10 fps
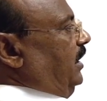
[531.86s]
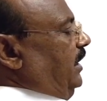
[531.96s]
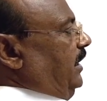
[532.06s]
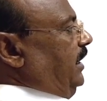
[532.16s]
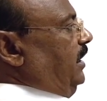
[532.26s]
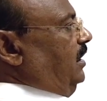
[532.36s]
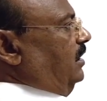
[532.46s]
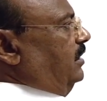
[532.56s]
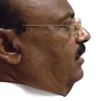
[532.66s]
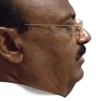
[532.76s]
A
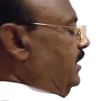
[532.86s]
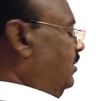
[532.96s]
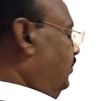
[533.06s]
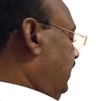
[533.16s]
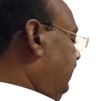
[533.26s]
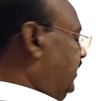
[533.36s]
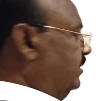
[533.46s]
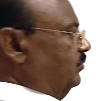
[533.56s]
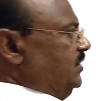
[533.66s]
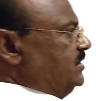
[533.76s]
double complement
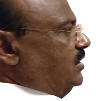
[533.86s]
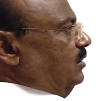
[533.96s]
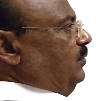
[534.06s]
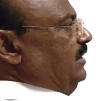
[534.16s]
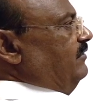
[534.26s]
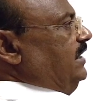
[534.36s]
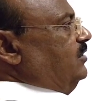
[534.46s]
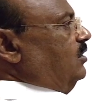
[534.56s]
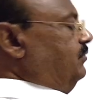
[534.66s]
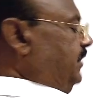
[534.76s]
means complement
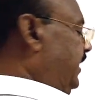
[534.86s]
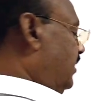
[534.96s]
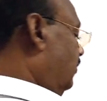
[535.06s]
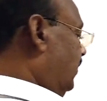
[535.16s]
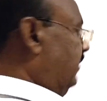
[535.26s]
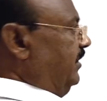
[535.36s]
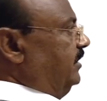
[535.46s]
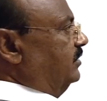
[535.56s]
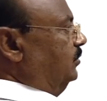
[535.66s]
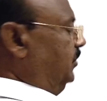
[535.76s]
of A
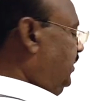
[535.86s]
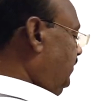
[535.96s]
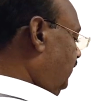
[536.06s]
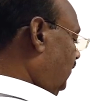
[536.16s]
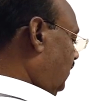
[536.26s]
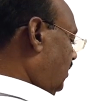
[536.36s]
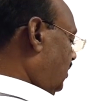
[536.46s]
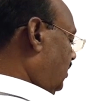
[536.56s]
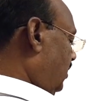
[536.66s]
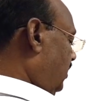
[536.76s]
complement. Okay.
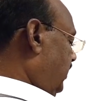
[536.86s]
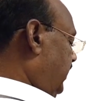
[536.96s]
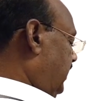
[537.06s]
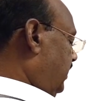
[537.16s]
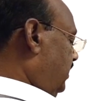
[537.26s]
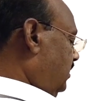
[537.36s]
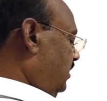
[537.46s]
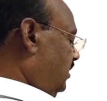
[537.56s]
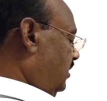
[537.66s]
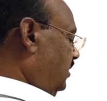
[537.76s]
Here.
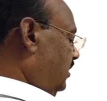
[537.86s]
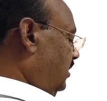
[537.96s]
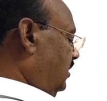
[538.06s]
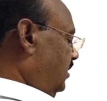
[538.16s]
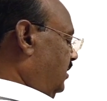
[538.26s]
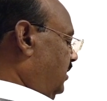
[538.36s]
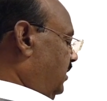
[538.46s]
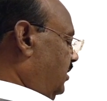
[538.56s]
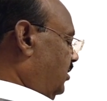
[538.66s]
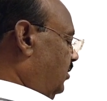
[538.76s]

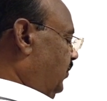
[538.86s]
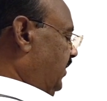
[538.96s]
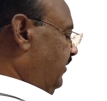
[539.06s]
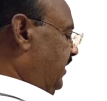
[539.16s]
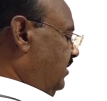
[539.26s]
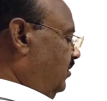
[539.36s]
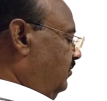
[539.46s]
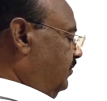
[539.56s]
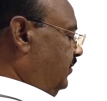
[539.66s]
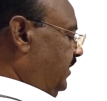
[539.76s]
Complement
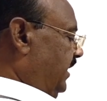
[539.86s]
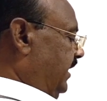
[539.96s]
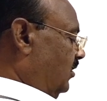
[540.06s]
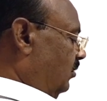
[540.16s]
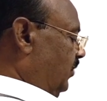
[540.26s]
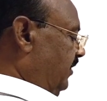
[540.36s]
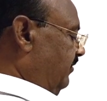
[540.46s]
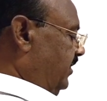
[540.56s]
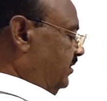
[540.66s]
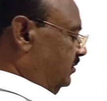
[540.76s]
of A
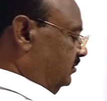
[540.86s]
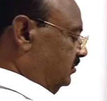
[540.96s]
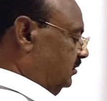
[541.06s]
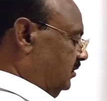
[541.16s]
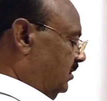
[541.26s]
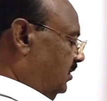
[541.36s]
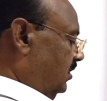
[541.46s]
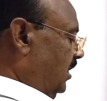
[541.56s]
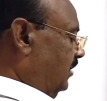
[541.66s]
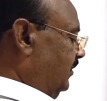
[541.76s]
complement.
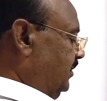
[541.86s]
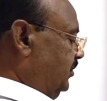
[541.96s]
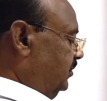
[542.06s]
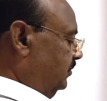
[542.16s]
How much?